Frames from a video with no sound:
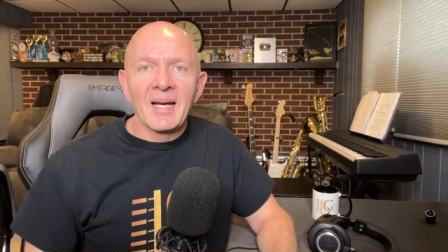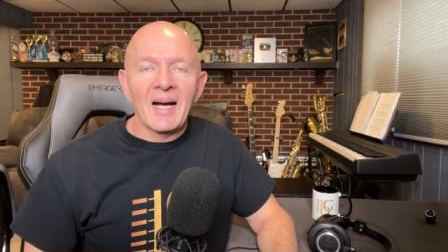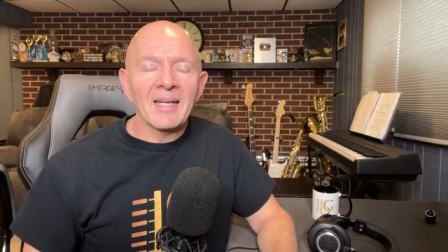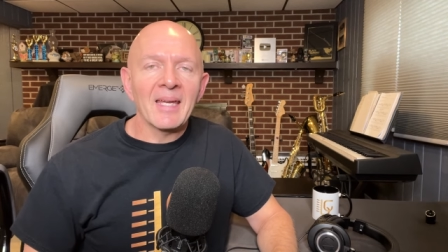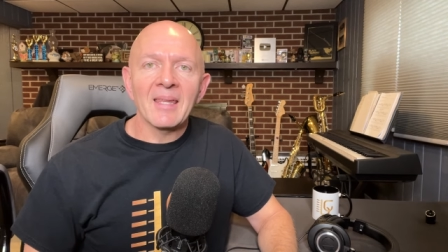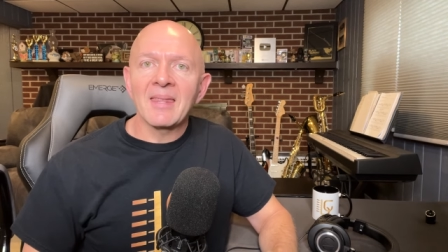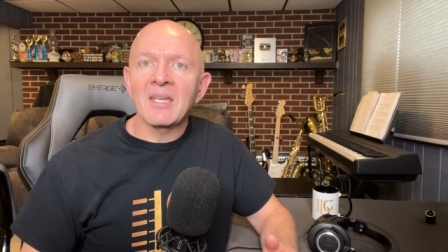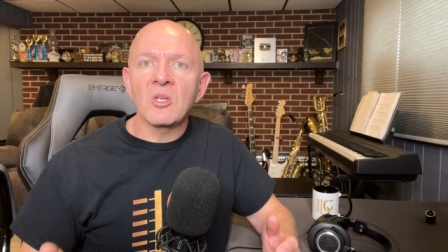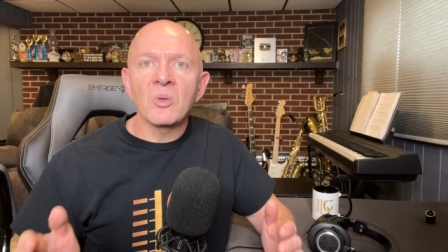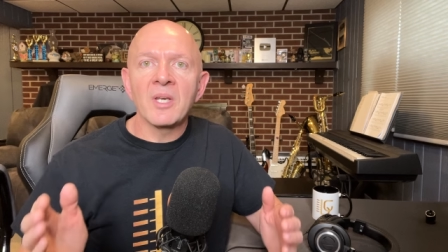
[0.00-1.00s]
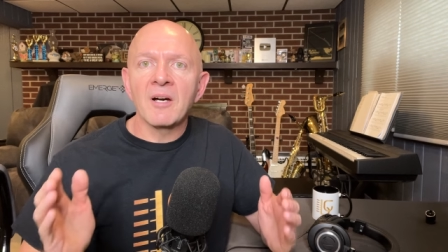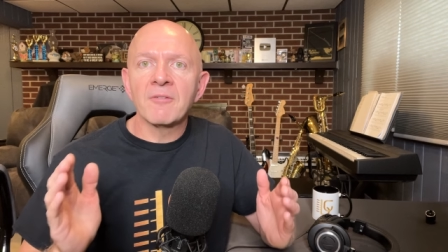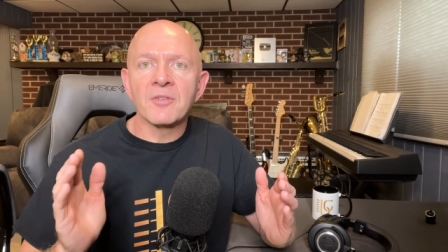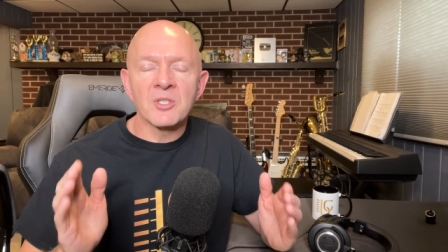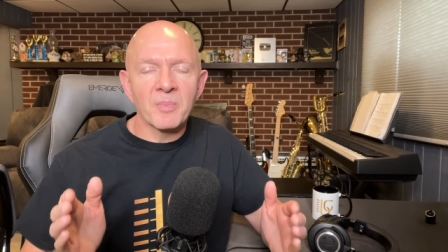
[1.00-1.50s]
I can't thank you enough
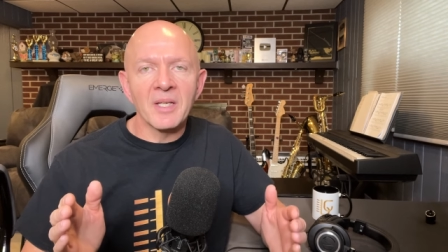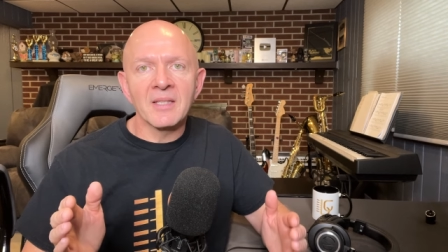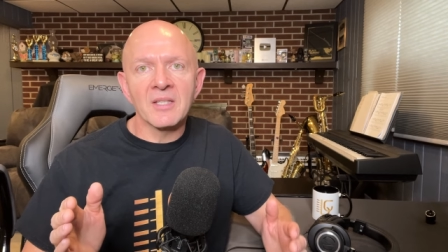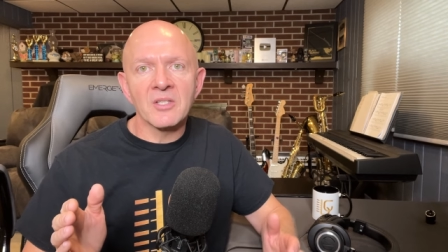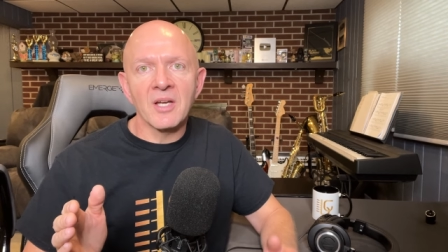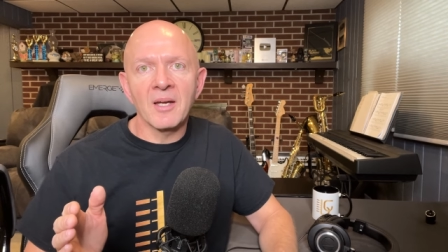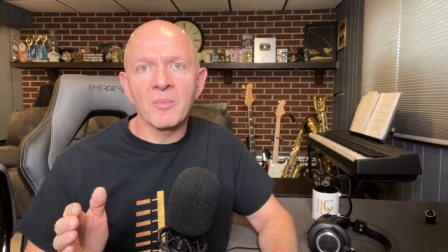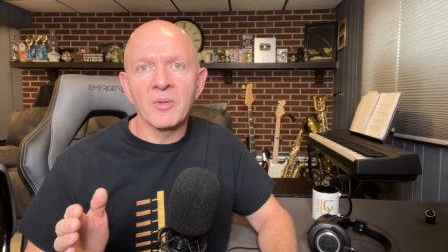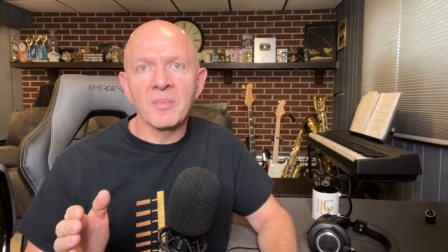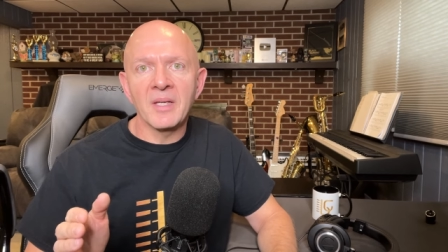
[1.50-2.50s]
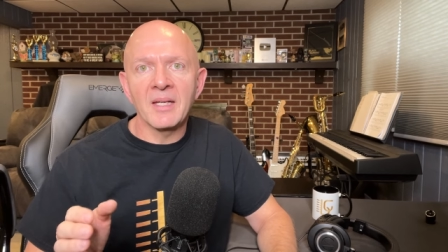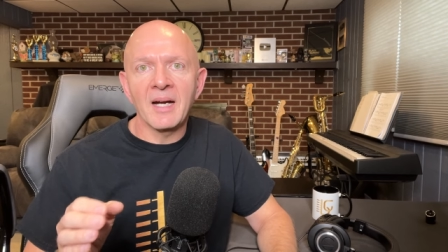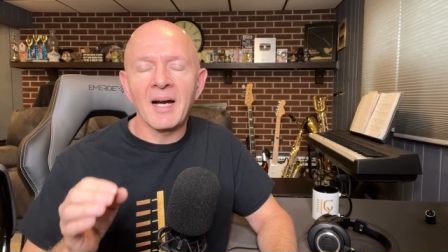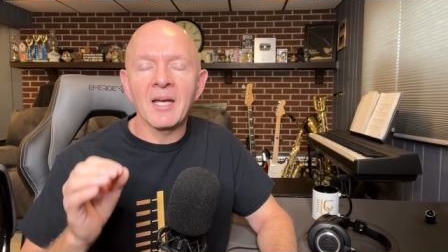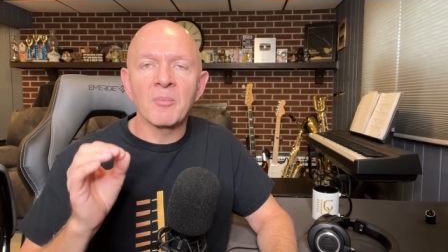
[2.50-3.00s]
for spending this time with me.
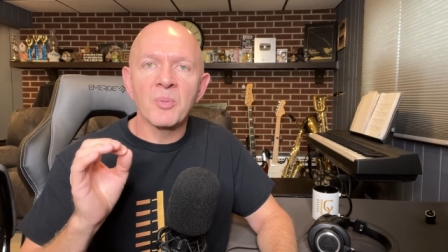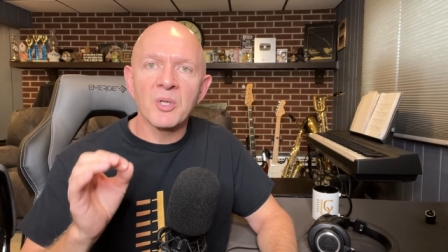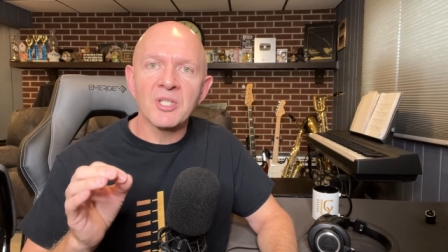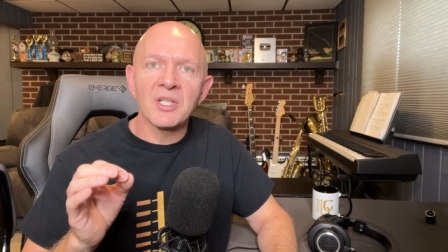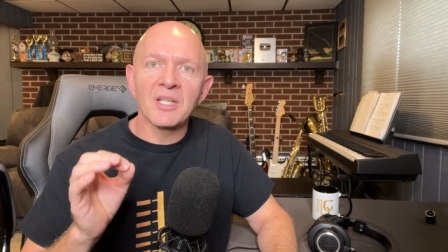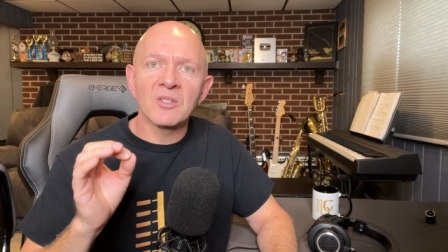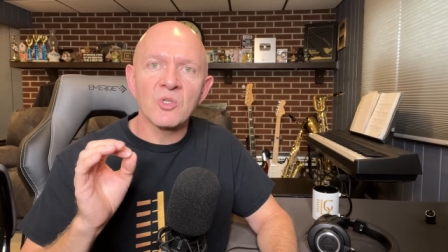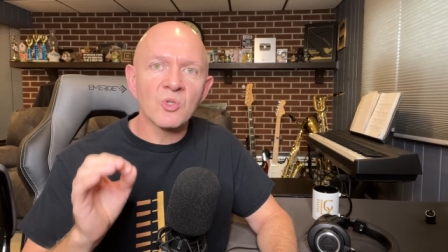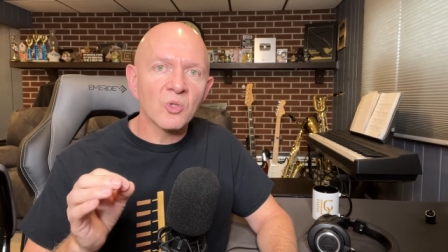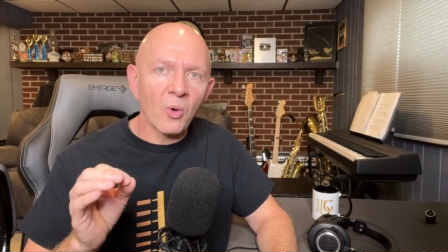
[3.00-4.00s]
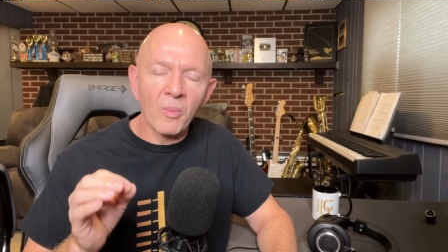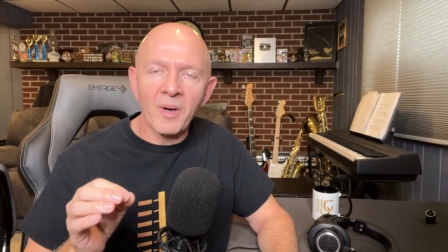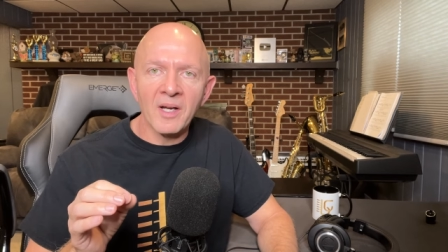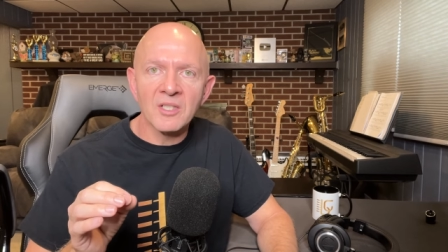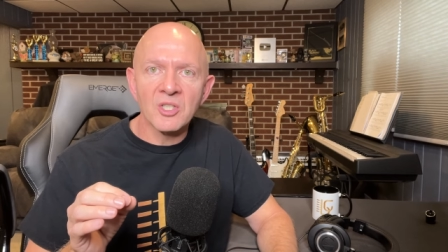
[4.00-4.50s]
I appreciate it so
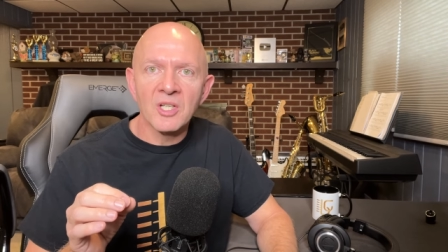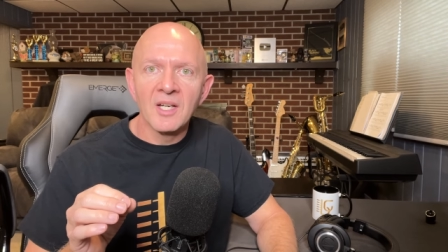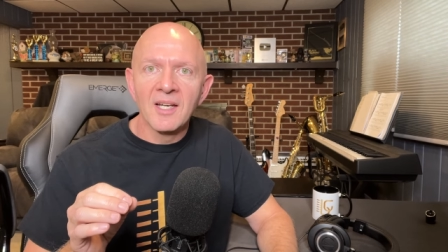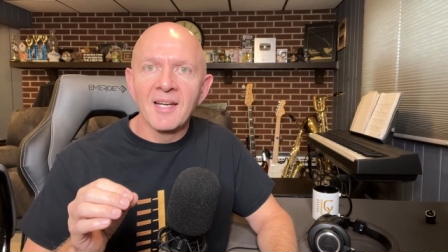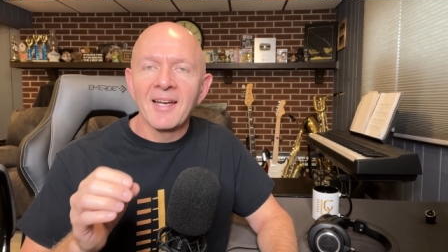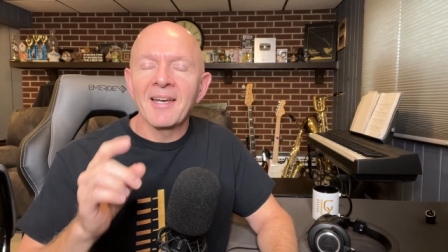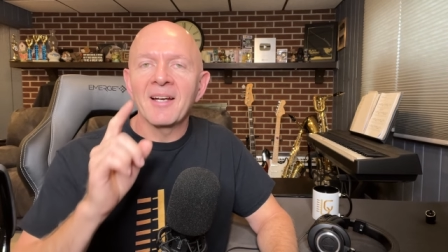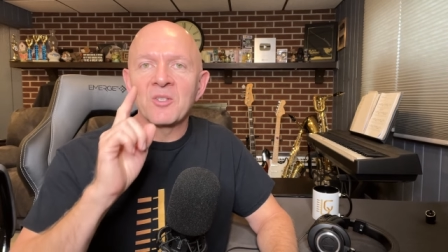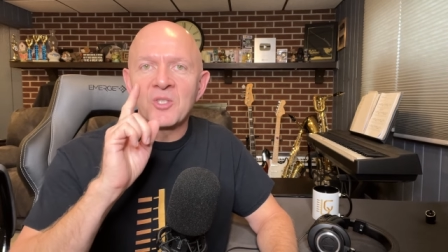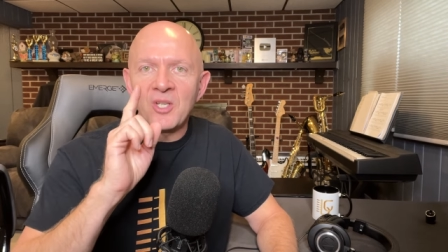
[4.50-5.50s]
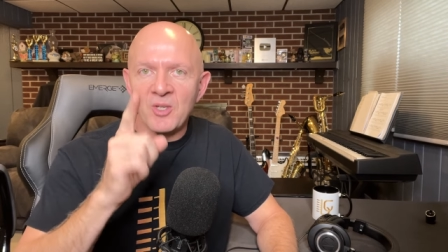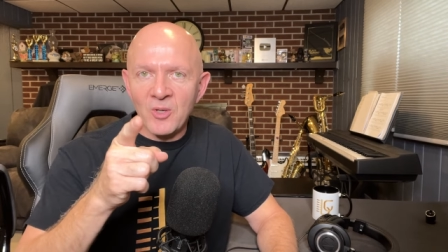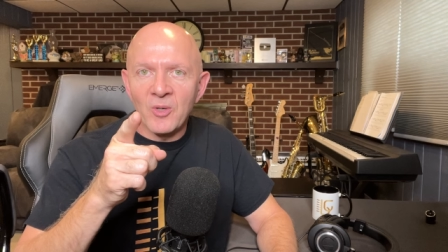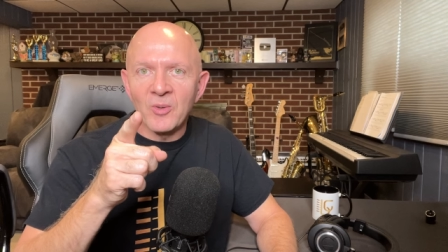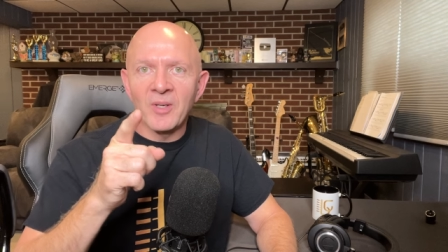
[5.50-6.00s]
much, and I'll see
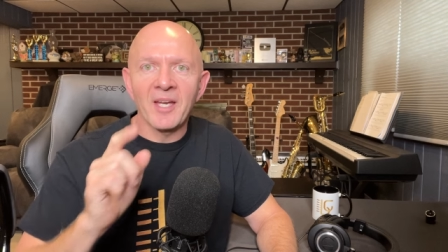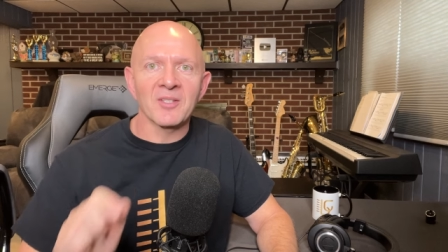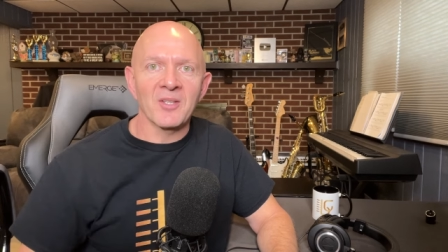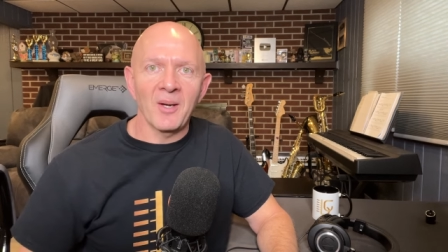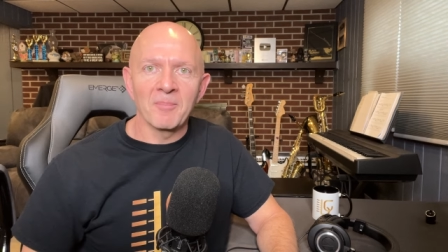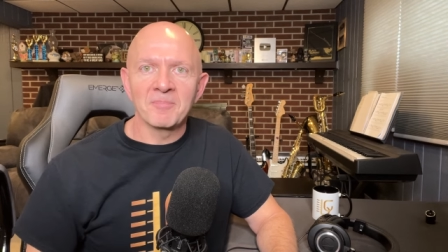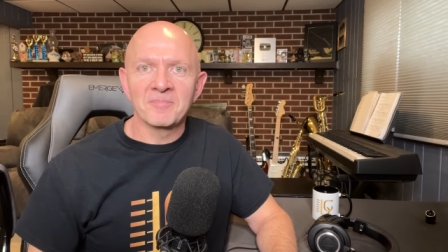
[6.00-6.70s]
you next time.